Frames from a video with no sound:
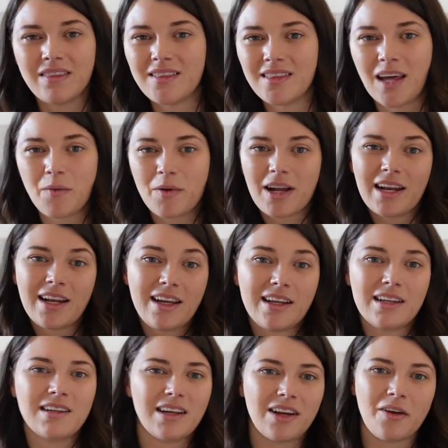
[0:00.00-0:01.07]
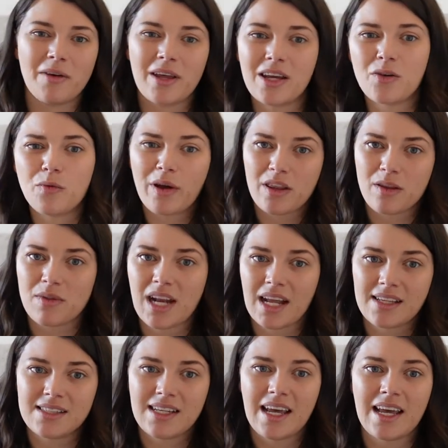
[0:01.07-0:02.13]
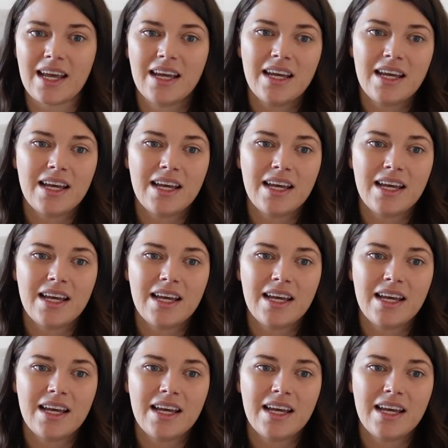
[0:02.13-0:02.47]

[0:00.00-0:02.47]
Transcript: they were clean, you know, he could wear them the next day